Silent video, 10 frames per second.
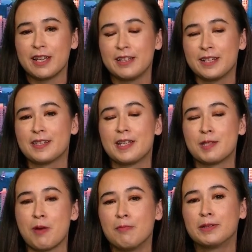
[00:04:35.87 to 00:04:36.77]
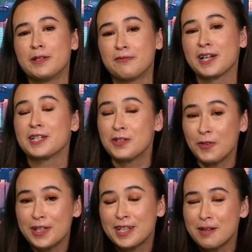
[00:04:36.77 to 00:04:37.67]
I think it, it's probably affecting
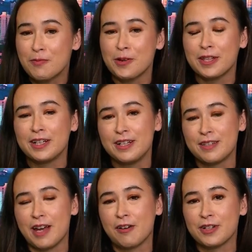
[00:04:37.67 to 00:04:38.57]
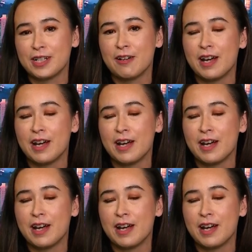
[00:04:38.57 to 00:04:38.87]
your side more than it is ours now.